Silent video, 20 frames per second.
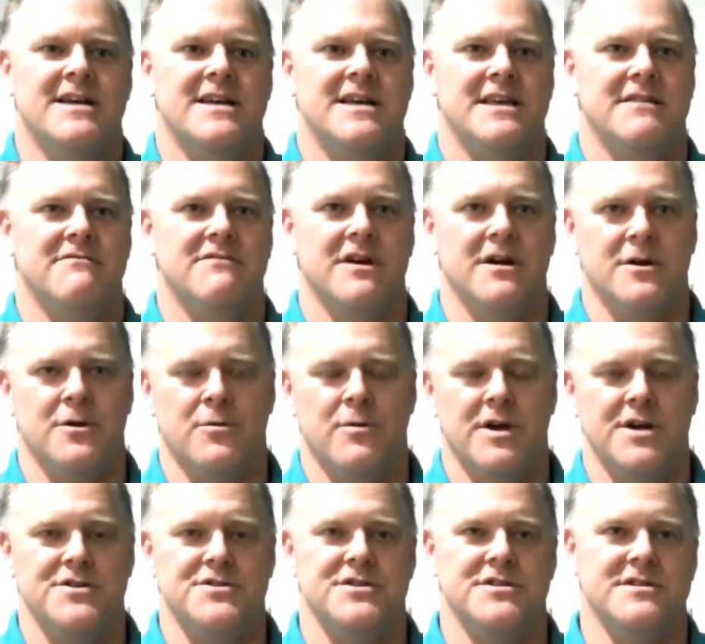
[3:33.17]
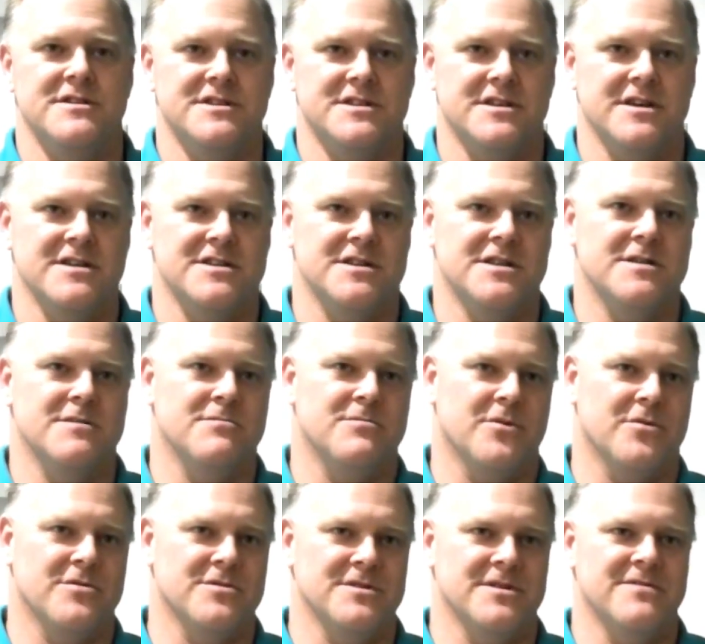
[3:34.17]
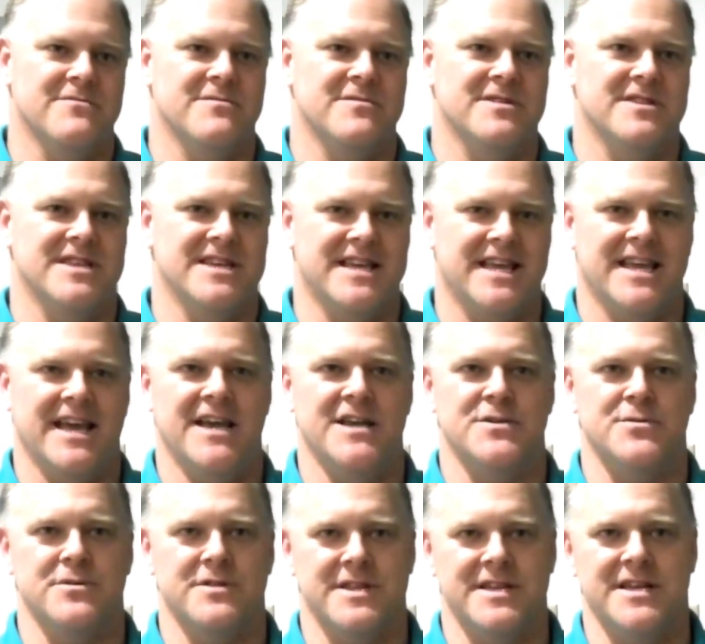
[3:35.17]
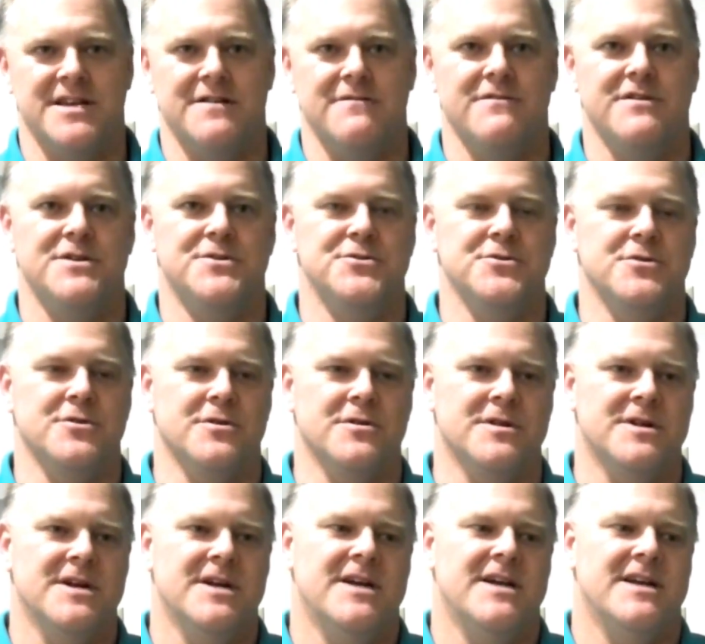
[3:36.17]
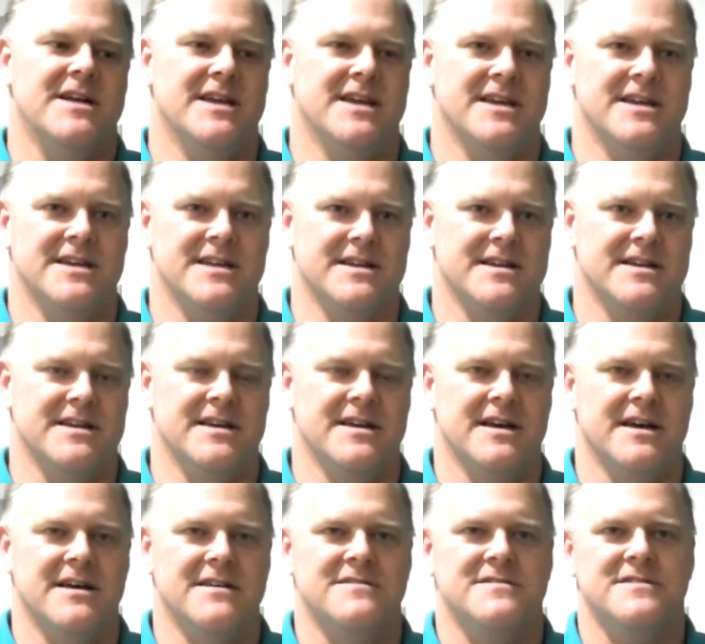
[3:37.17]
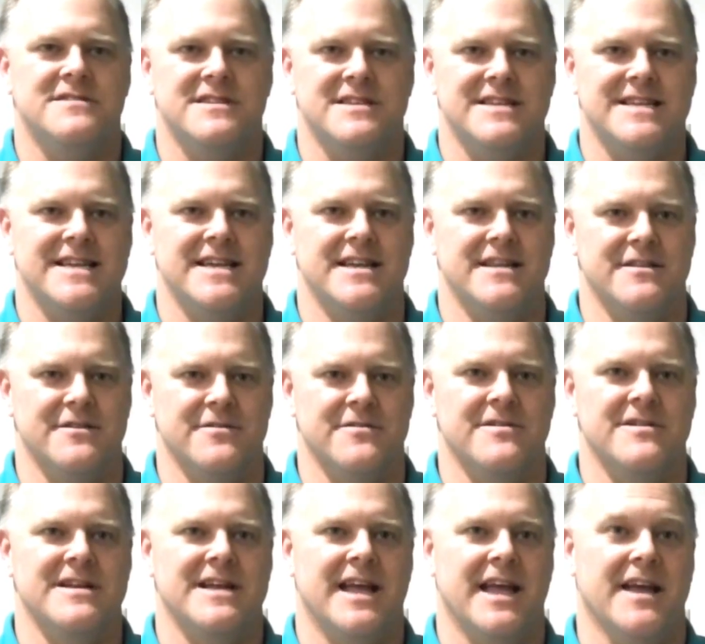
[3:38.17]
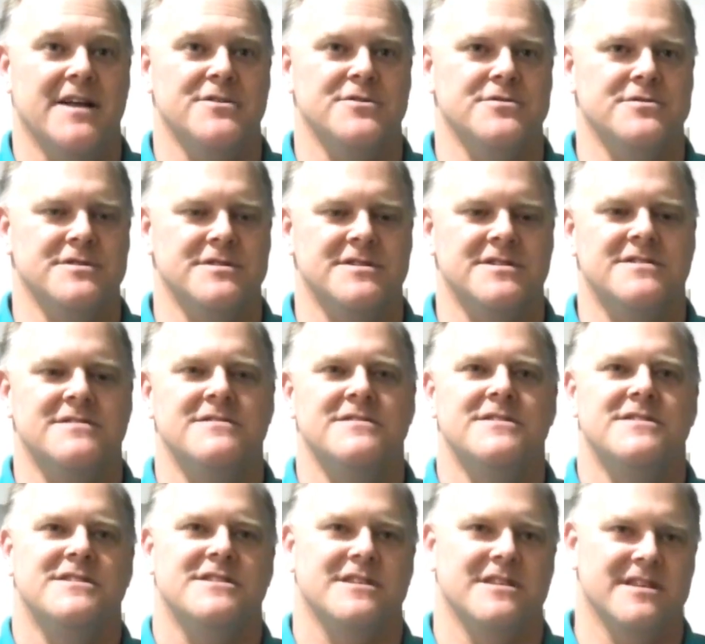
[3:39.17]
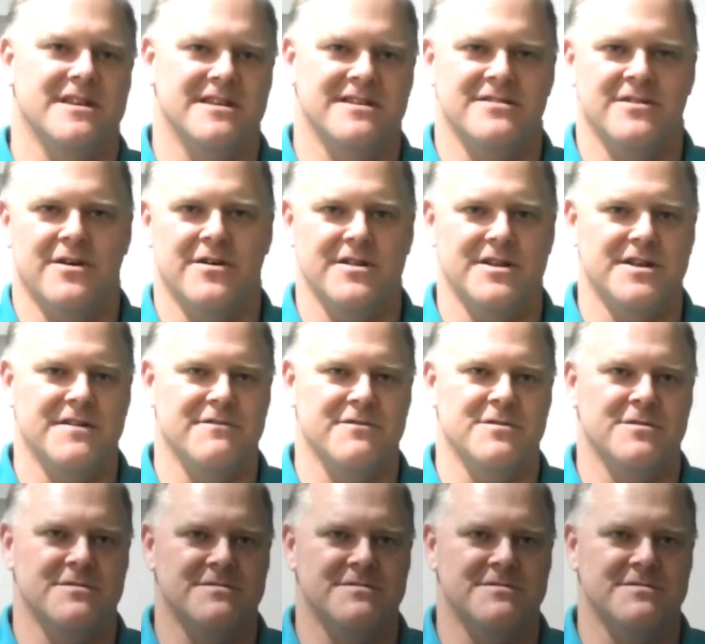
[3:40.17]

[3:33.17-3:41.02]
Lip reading: evaluation, discussing the case with the individual and getting their answers to all the different